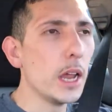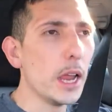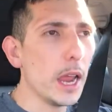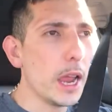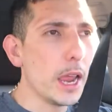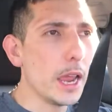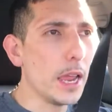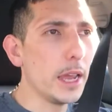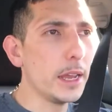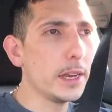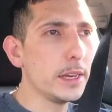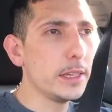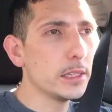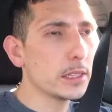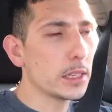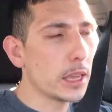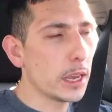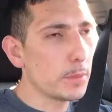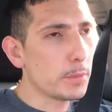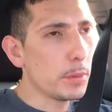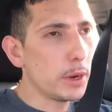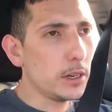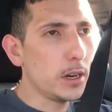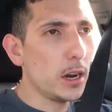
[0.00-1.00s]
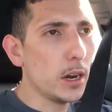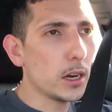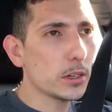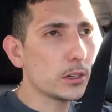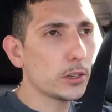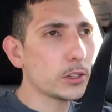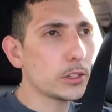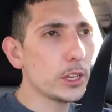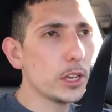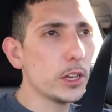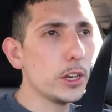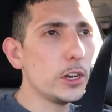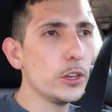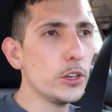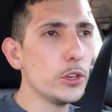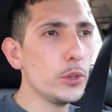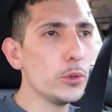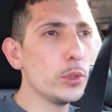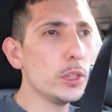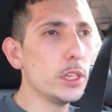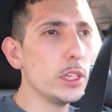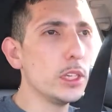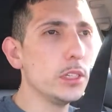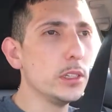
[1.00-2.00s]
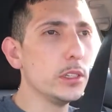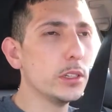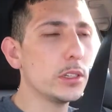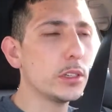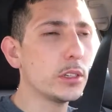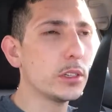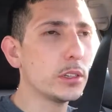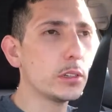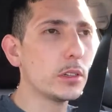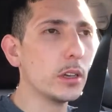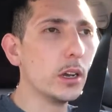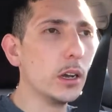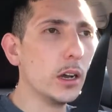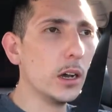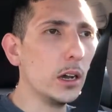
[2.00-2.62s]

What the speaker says: And he's like, my doctor said to do these